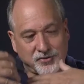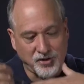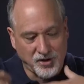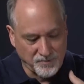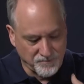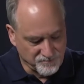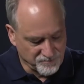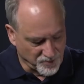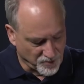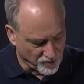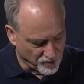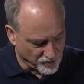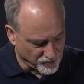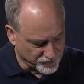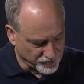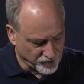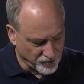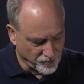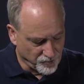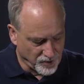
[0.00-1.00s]
sort of
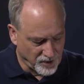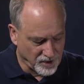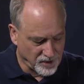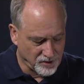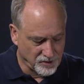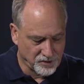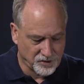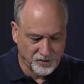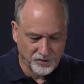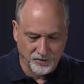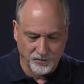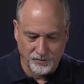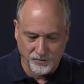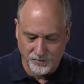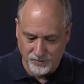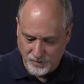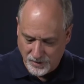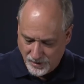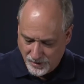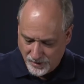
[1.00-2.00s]
pull you
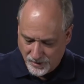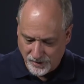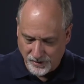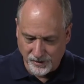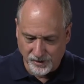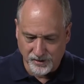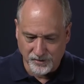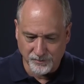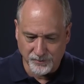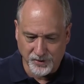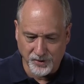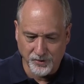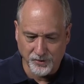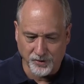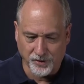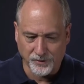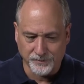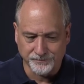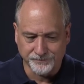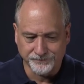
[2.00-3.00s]
into the
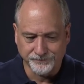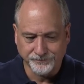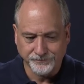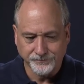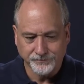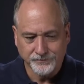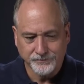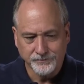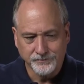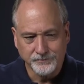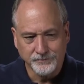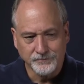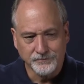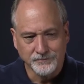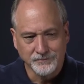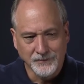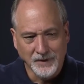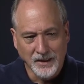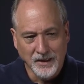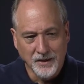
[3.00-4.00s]
computer.
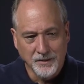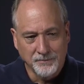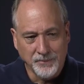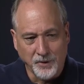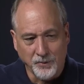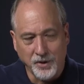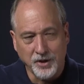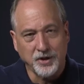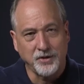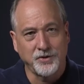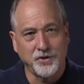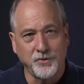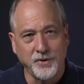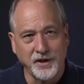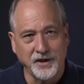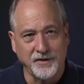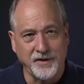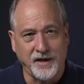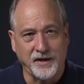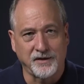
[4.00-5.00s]
But what are you
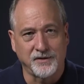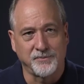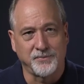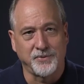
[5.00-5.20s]
doing in that